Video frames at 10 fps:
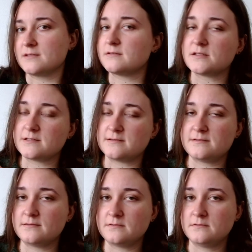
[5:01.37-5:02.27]
and
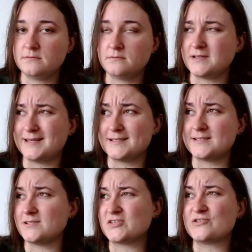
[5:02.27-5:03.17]
that's, I think I did
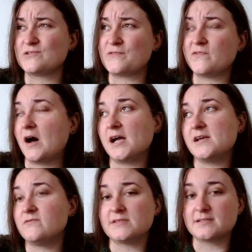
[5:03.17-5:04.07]
a total of
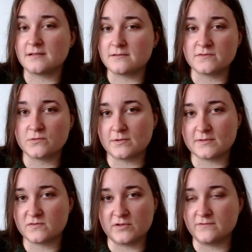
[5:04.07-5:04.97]
5 instead of the
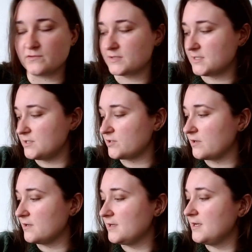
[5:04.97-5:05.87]
ones written for the
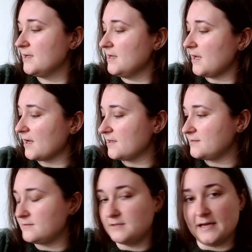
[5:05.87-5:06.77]
t-shirt.
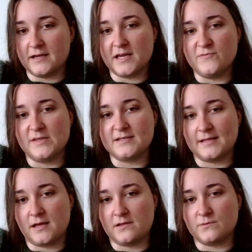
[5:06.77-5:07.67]
And yeah, it gave me this
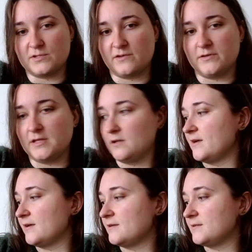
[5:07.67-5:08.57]
length, which I really
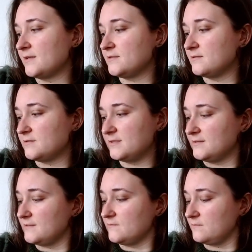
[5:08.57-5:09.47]
liked, and
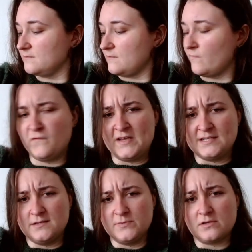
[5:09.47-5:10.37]
it's
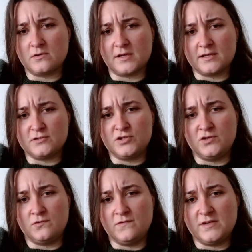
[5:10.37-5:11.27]
fitted but not like
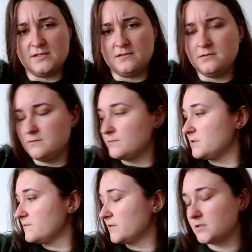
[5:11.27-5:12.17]
too fitted, which
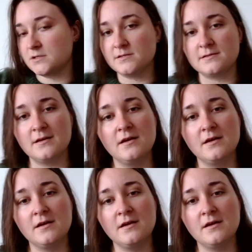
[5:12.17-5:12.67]
is really nice.